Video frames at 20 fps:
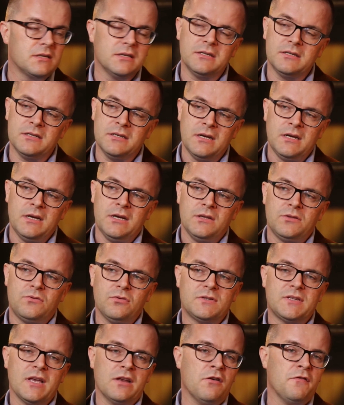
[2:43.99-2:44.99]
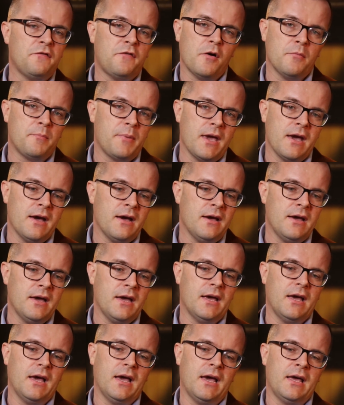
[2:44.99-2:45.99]
to
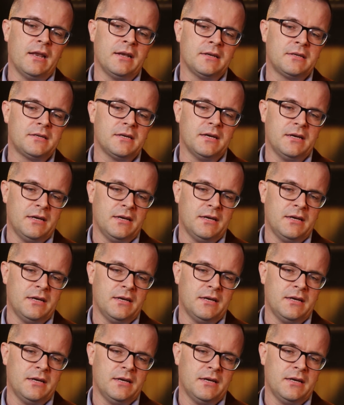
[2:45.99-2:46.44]
xenophobia, and